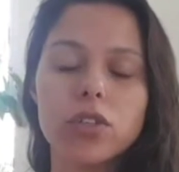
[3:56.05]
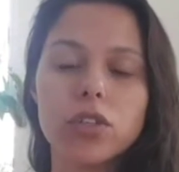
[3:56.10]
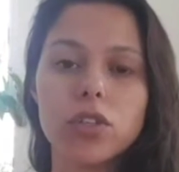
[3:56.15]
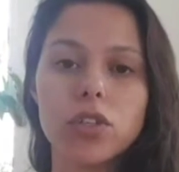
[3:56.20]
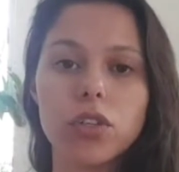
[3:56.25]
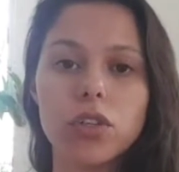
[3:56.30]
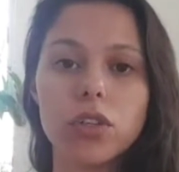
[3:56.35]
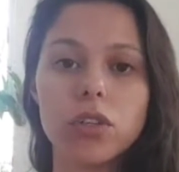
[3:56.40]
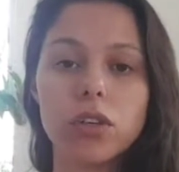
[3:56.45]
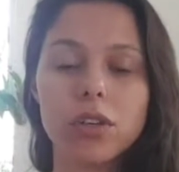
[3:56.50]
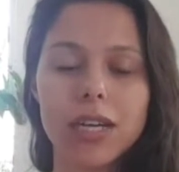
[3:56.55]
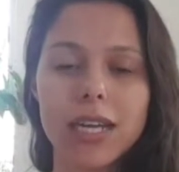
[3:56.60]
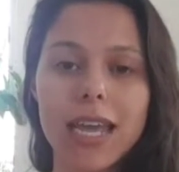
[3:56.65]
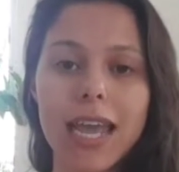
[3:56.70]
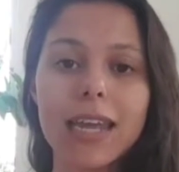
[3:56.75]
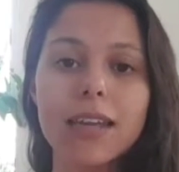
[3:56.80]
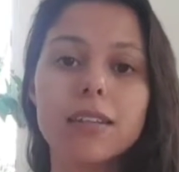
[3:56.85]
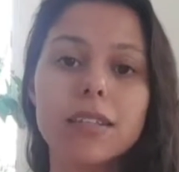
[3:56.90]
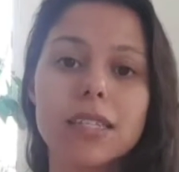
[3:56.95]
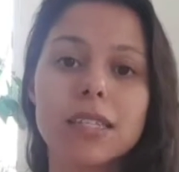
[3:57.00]
to
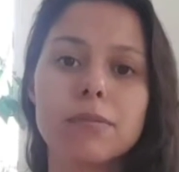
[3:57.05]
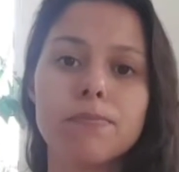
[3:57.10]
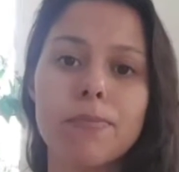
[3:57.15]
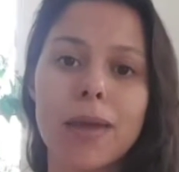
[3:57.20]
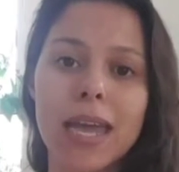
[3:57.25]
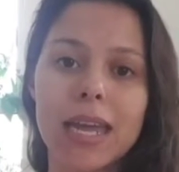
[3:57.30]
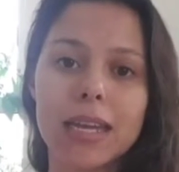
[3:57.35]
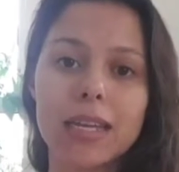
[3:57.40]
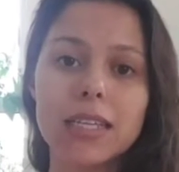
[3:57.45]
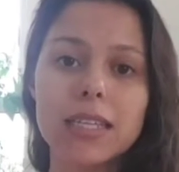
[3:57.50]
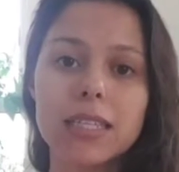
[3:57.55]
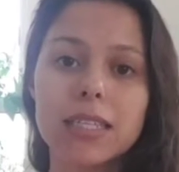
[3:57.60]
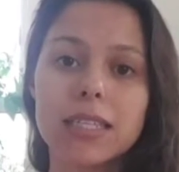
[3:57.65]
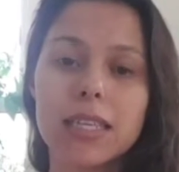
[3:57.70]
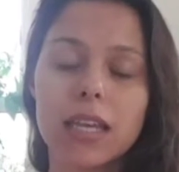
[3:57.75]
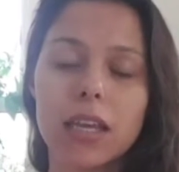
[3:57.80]
create space